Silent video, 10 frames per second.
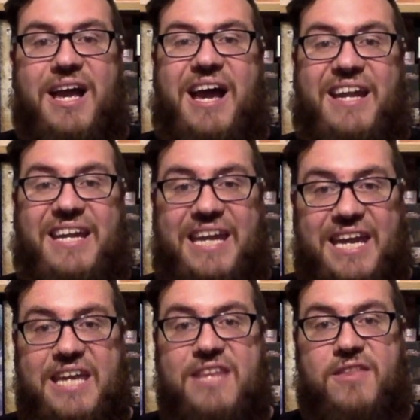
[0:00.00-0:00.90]
and
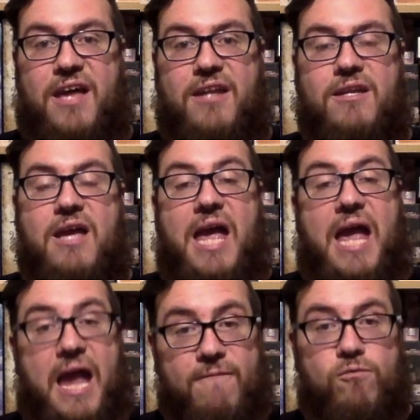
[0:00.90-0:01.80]
he then,
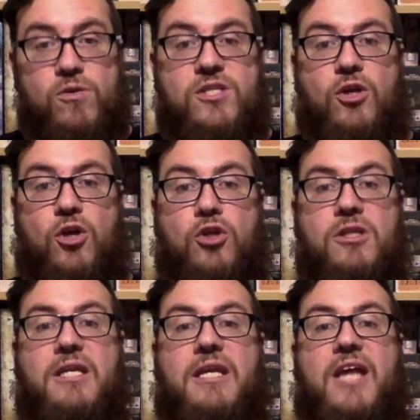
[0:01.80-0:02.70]
every turn,
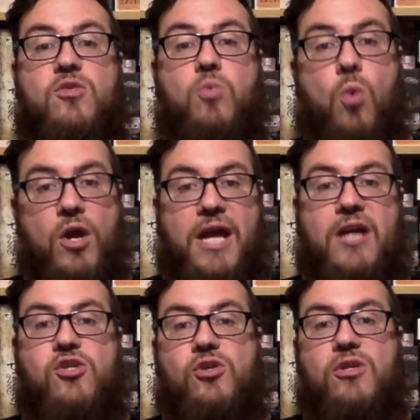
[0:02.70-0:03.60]
gets one
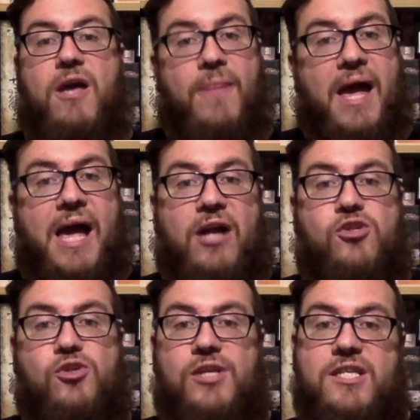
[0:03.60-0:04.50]
action, and that
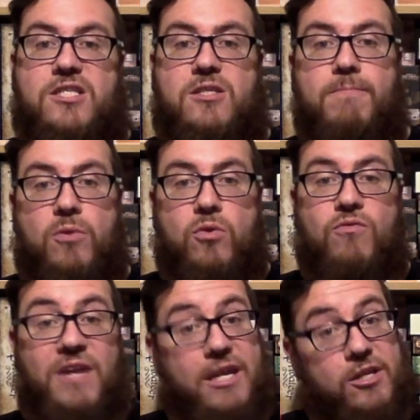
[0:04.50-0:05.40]
action is to
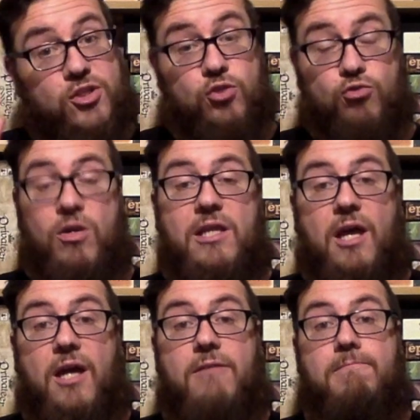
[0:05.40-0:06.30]
move in a straight
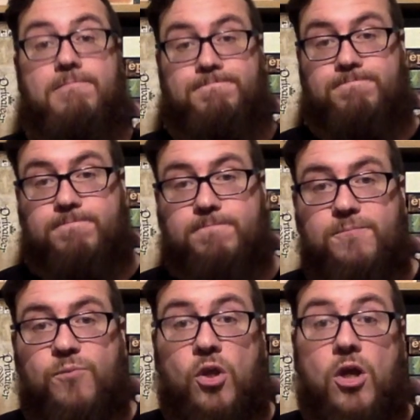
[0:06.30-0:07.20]
line
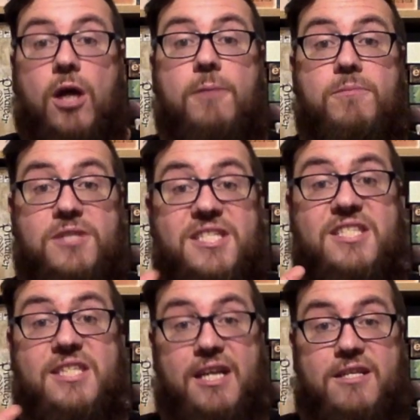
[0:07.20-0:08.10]
up to
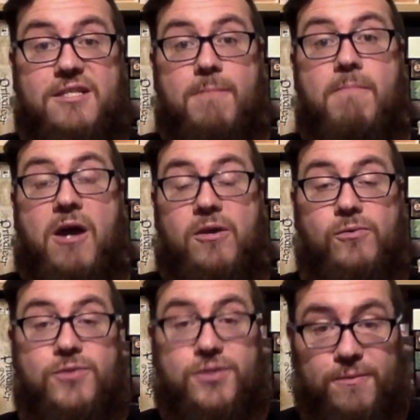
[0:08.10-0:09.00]
6
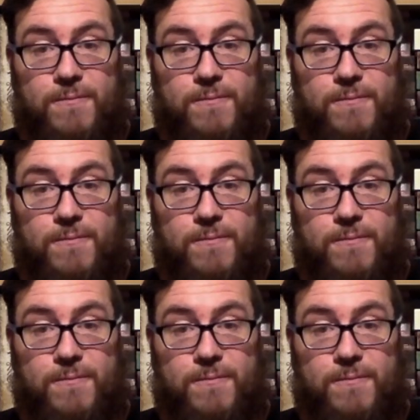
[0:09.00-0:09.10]
miles